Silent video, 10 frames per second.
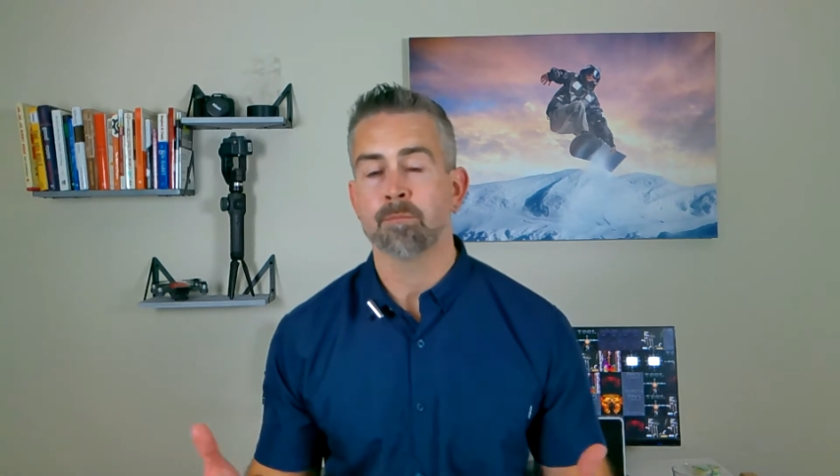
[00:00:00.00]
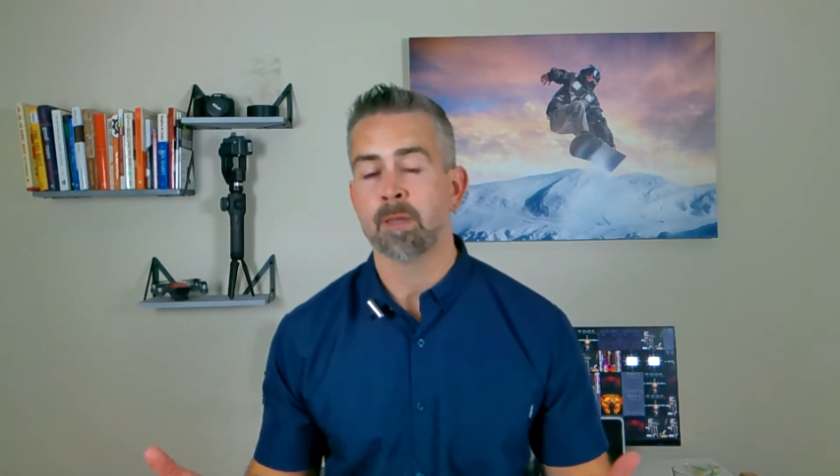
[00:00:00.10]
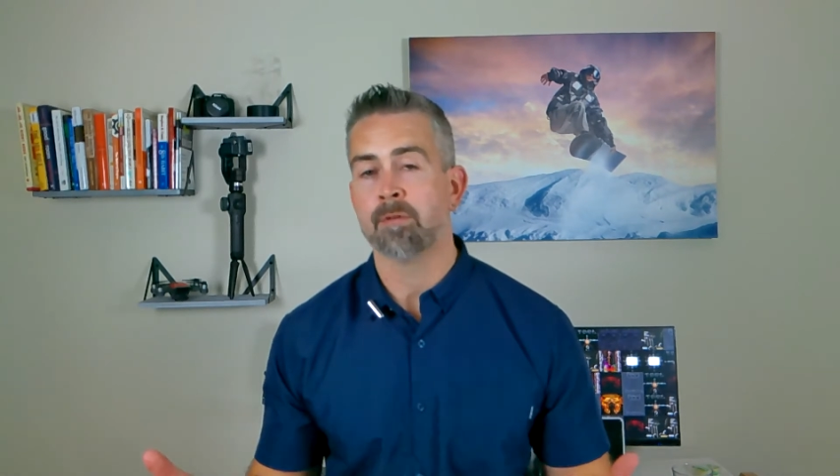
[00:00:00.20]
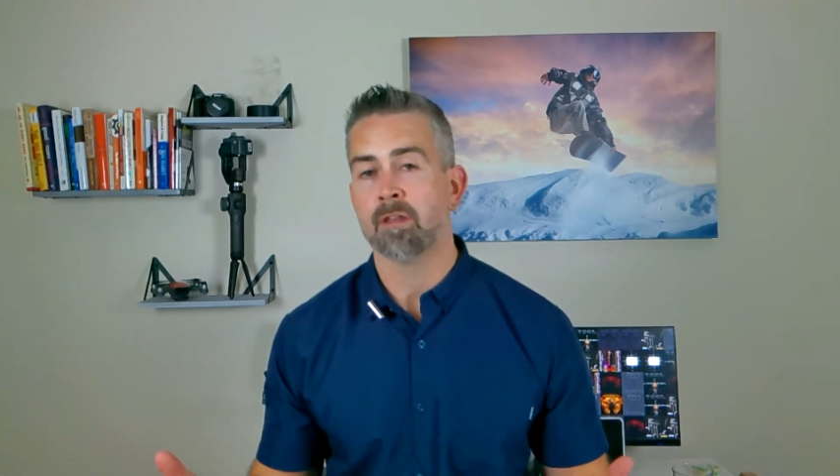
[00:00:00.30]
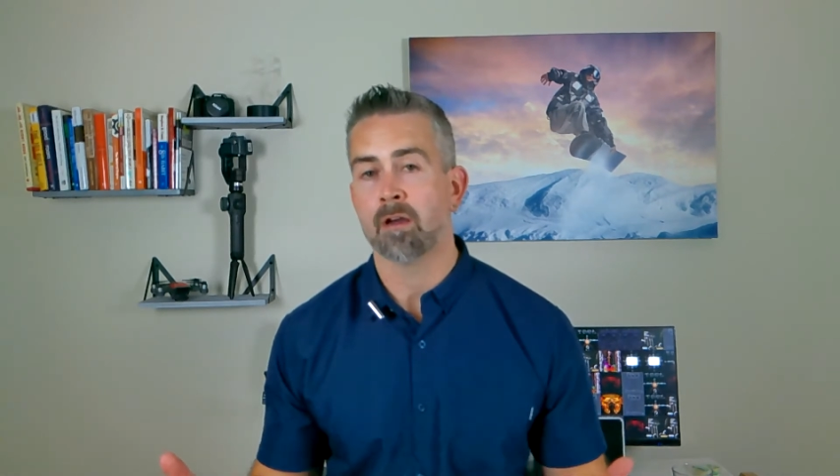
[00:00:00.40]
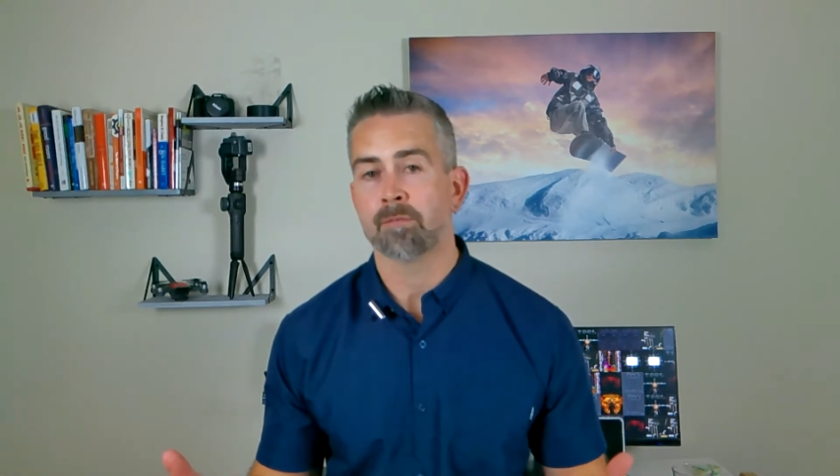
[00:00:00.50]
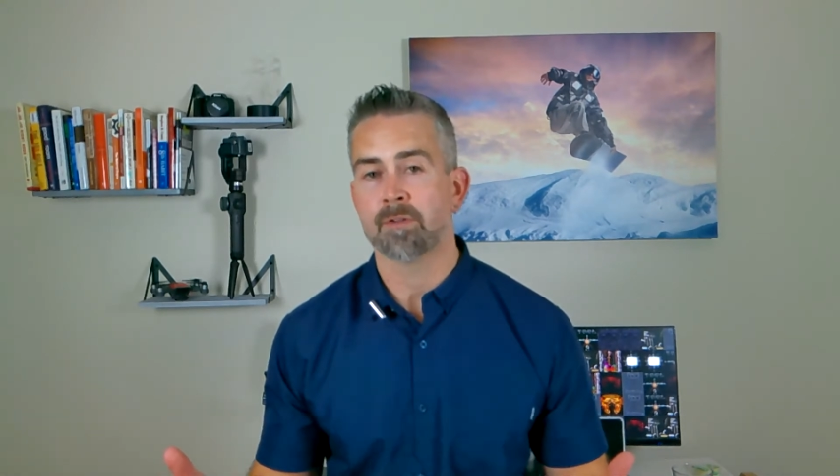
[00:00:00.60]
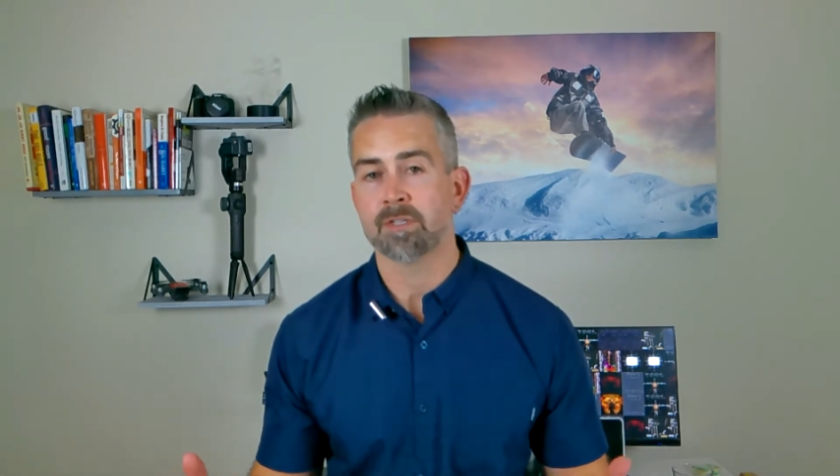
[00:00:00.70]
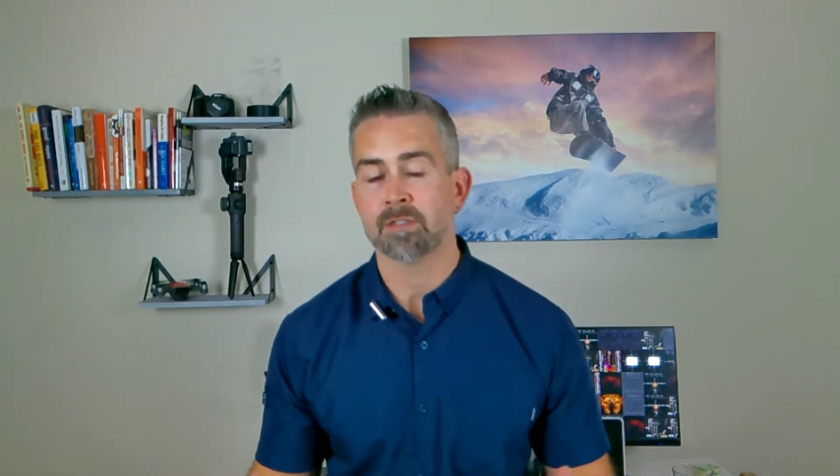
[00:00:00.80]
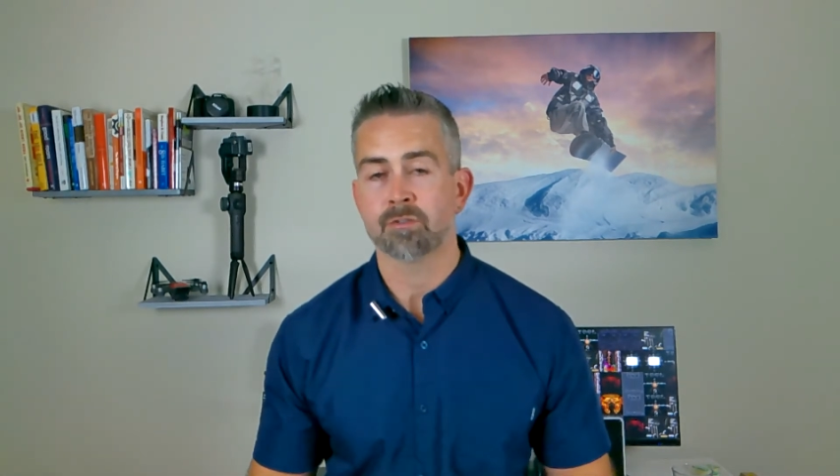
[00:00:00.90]
maybe the offer
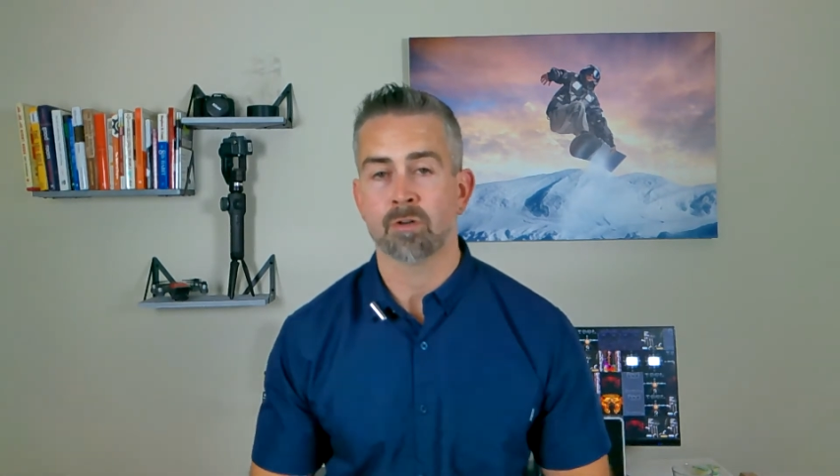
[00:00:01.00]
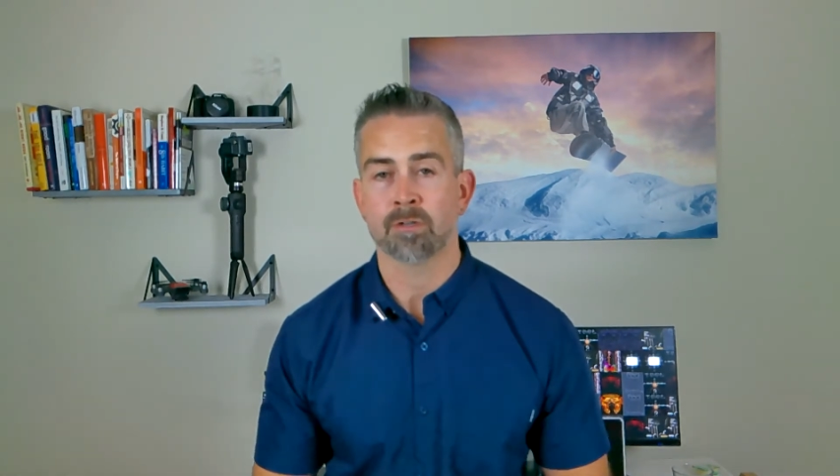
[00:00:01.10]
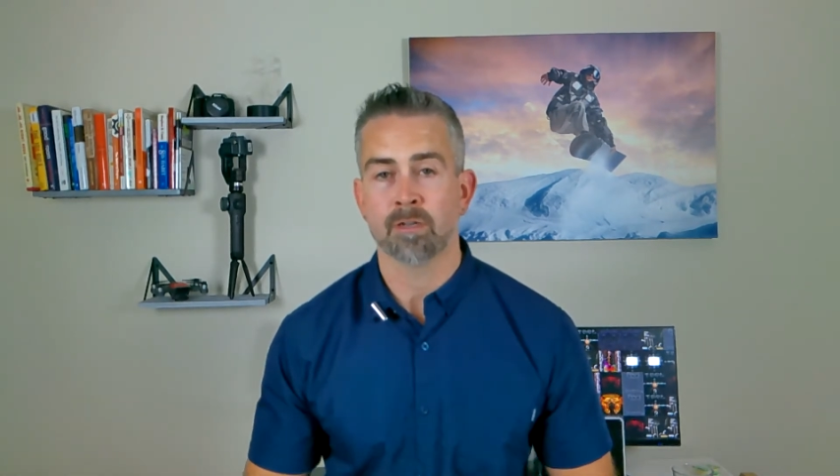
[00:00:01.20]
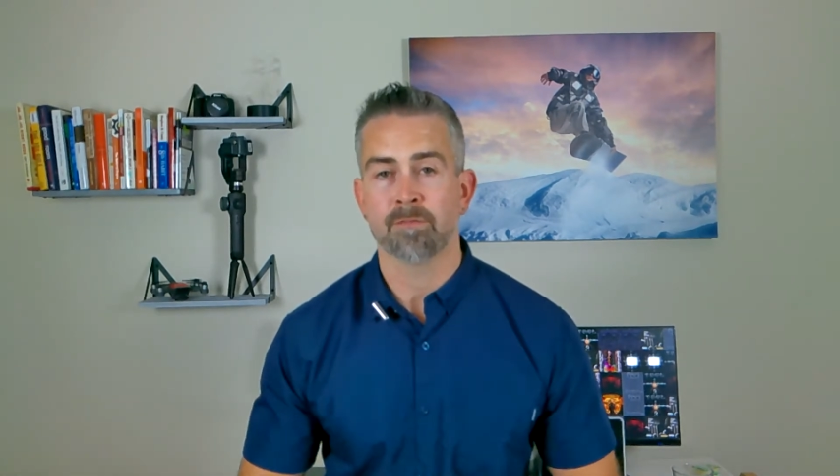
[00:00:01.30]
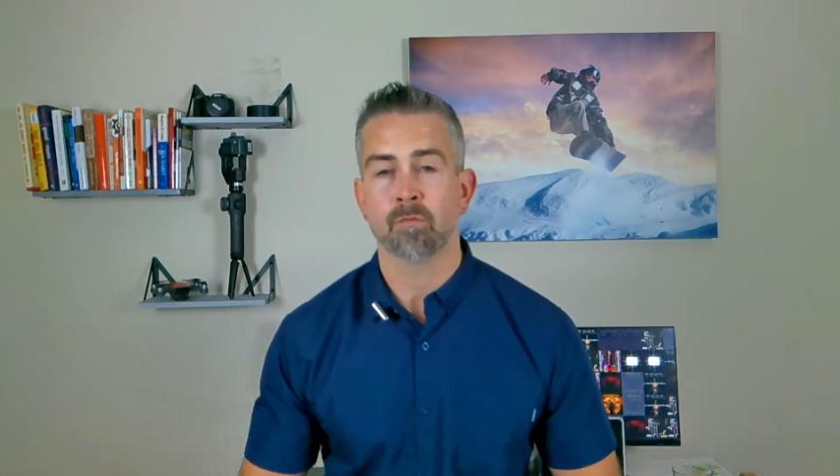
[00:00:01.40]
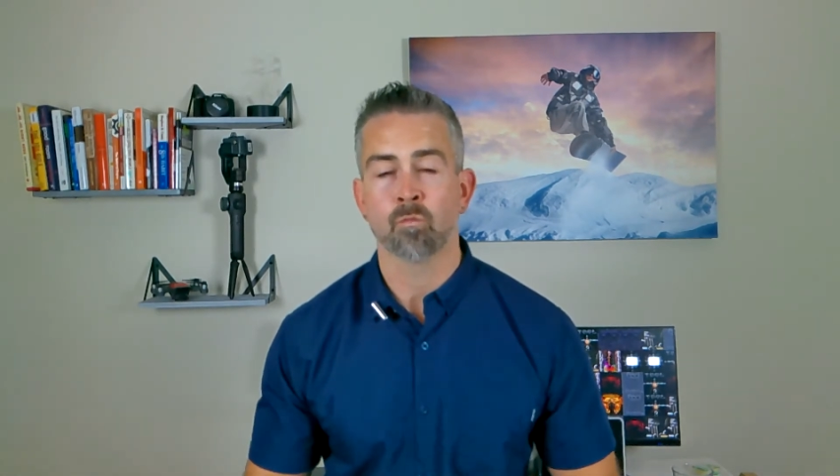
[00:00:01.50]
is not strong enough.